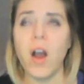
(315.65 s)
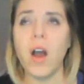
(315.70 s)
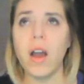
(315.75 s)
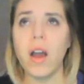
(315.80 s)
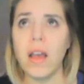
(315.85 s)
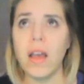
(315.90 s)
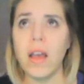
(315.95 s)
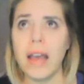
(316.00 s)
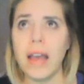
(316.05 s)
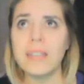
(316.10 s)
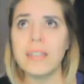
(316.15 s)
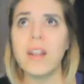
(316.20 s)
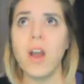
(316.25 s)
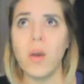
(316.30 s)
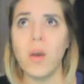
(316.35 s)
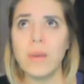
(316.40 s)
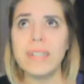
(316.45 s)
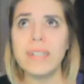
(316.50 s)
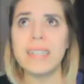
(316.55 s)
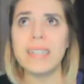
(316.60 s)
hasn't
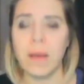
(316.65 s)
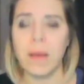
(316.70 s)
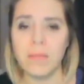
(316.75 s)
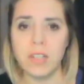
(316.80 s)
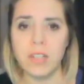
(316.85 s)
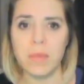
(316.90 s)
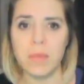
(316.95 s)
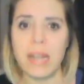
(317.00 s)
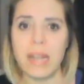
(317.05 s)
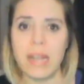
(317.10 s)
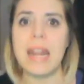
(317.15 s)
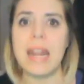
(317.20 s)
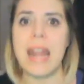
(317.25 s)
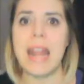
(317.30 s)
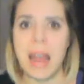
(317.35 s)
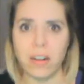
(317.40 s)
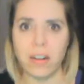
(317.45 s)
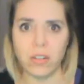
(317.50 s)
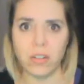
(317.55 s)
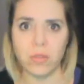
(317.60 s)
always come to me
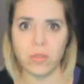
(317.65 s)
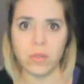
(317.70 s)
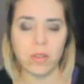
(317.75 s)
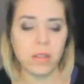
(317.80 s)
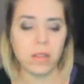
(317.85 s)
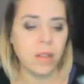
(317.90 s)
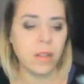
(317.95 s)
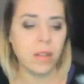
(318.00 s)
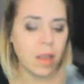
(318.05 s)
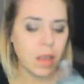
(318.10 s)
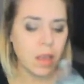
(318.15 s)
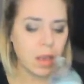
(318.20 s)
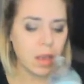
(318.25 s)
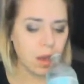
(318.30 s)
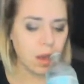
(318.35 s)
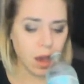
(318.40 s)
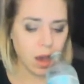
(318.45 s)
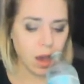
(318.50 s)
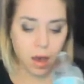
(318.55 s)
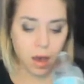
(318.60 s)
natural,
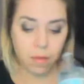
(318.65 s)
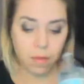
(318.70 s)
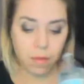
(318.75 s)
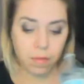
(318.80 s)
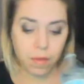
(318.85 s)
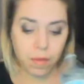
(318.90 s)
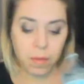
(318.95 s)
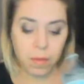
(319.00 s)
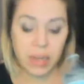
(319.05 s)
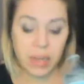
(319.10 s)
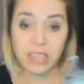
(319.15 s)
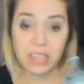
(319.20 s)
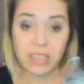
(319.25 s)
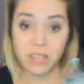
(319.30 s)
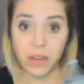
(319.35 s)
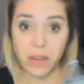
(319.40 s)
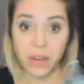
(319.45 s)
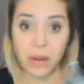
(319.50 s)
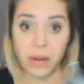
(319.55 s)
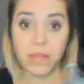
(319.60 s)
but it's
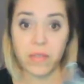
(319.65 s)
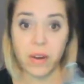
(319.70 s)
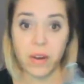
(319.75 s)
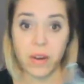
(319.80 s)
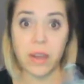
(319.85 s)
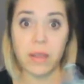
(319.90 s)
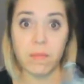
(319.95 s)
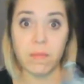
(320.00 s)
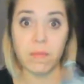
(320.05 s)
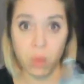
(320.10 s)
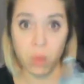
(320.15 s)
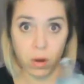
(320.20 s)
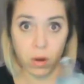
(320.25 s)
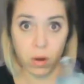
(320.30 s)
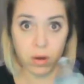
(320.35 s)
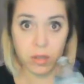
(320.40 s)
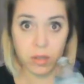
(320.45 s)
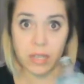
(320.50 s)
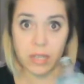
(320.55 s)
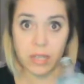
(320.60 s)
very, very
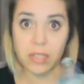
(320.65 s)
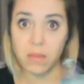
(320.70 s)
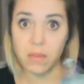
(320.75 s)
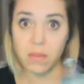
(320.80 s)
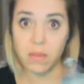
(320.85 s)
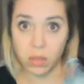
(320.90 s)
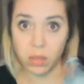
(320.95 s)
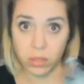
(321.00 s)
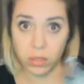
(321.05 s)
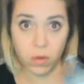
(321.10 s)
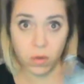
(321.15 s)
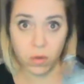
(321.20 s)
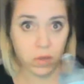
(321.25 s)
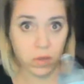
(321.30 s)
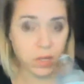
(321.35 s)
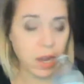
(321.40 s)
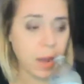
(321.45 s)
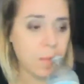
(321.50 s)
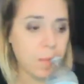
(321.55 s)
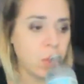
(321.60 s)
important as I've learned over
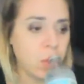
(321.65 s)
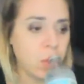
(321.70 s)
time.